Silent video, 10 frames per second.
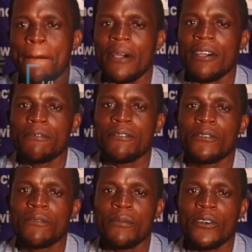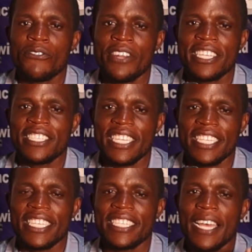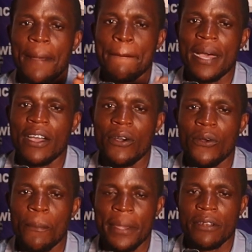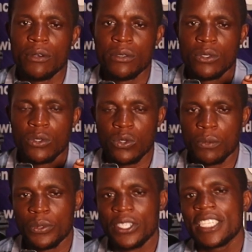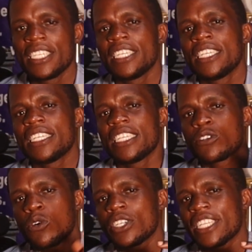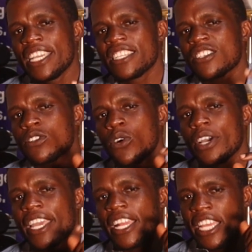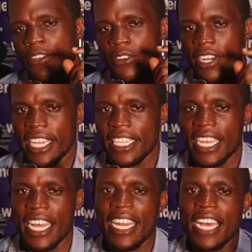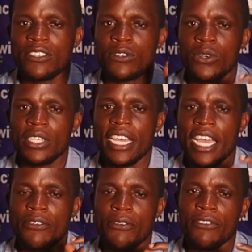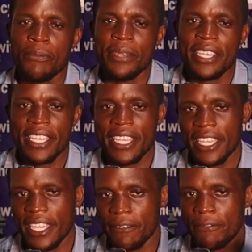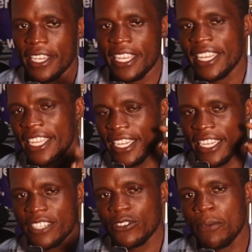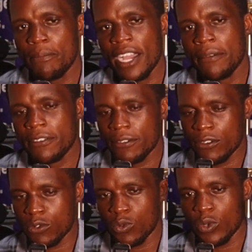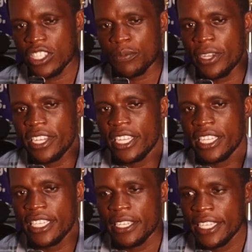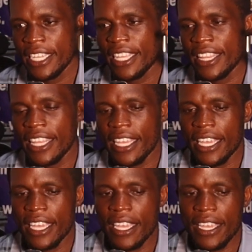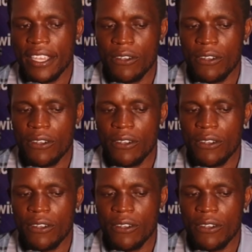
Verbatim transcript: powerful mold release agent among all metal soaps. It contains no electrolyte and has got a hydrophobic effect. Let's go back to explaining the